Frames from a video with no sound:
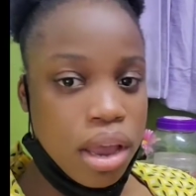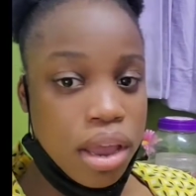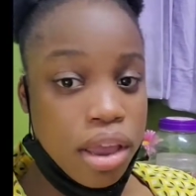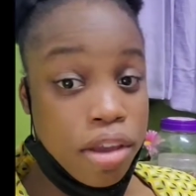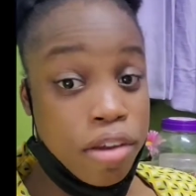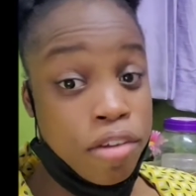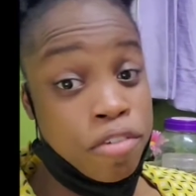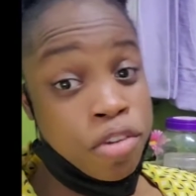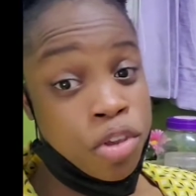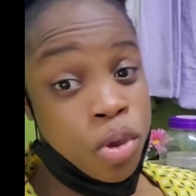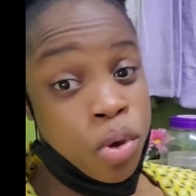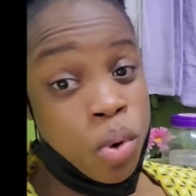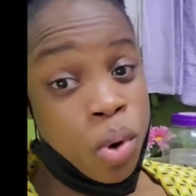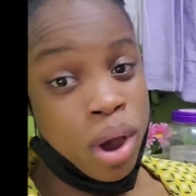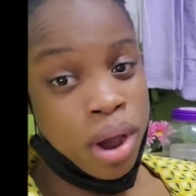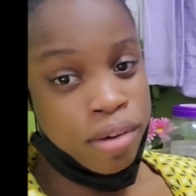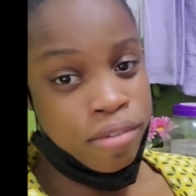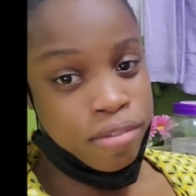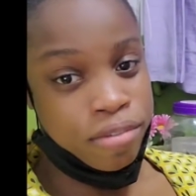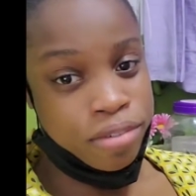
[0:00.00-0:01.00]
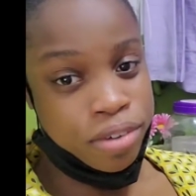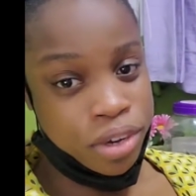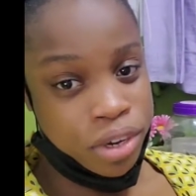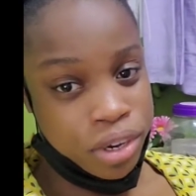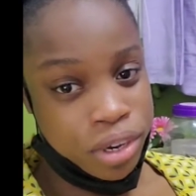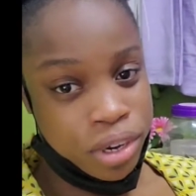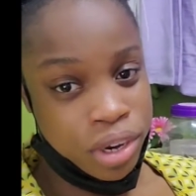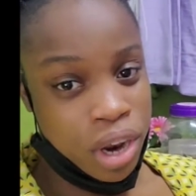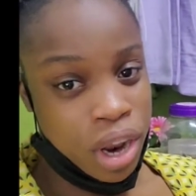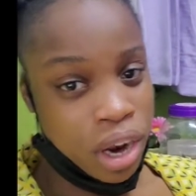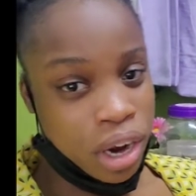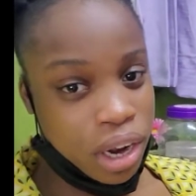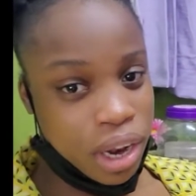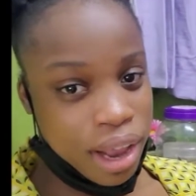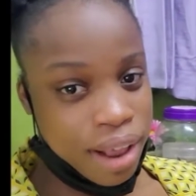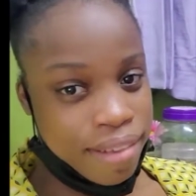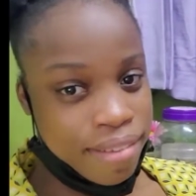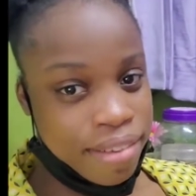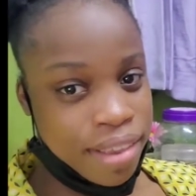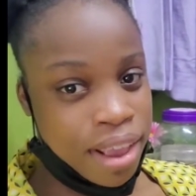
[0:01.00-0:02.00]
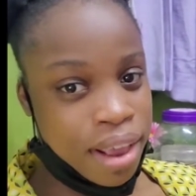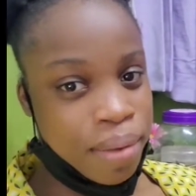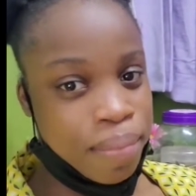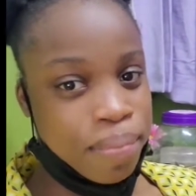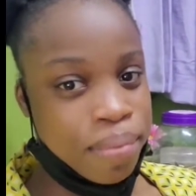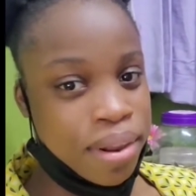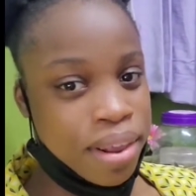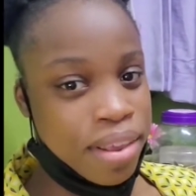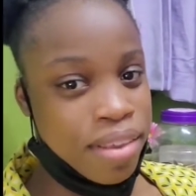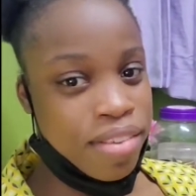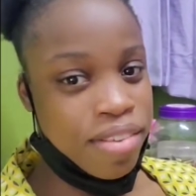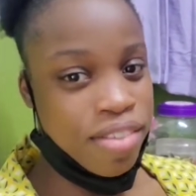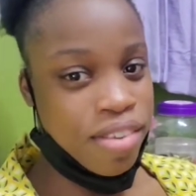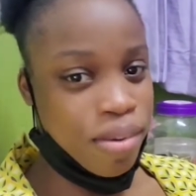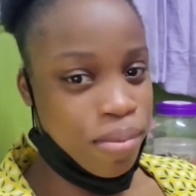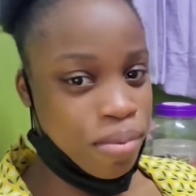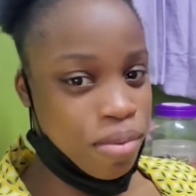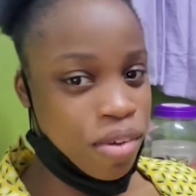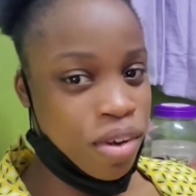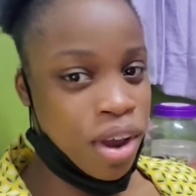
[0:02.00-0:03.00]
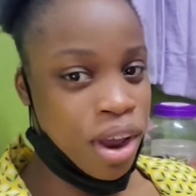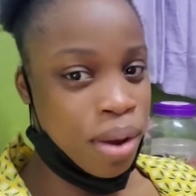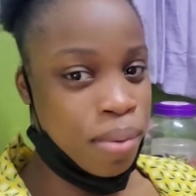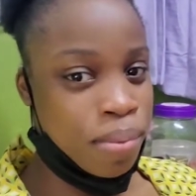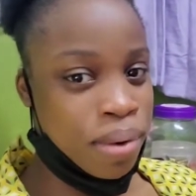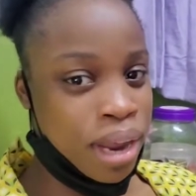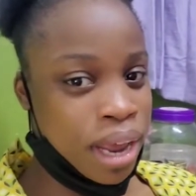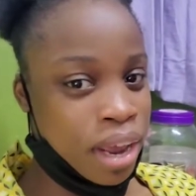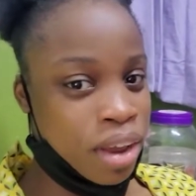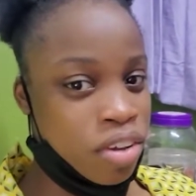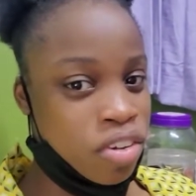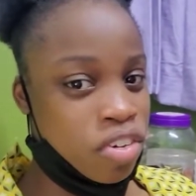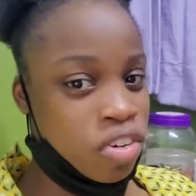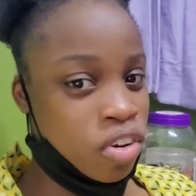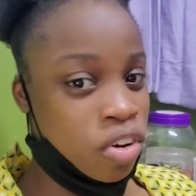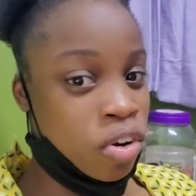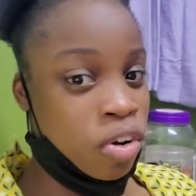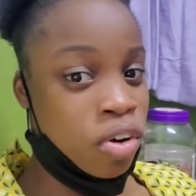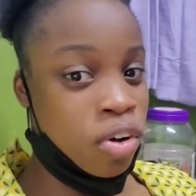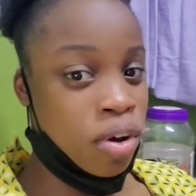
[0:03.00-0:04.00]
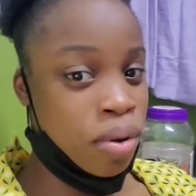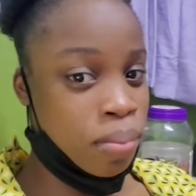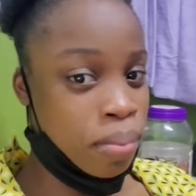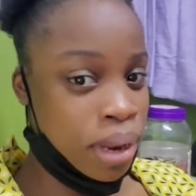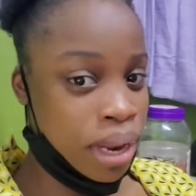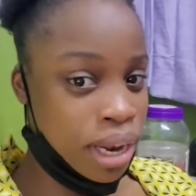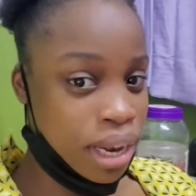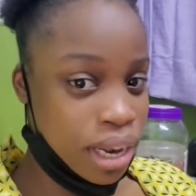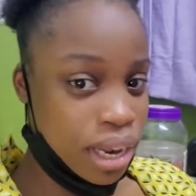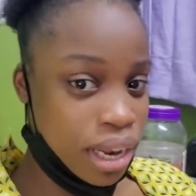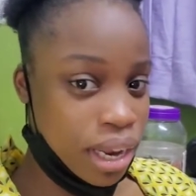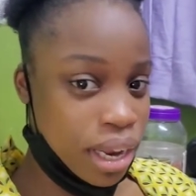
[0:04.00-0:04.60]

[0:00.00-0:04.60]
If you have not as yet, please subscribe, like, share, comment,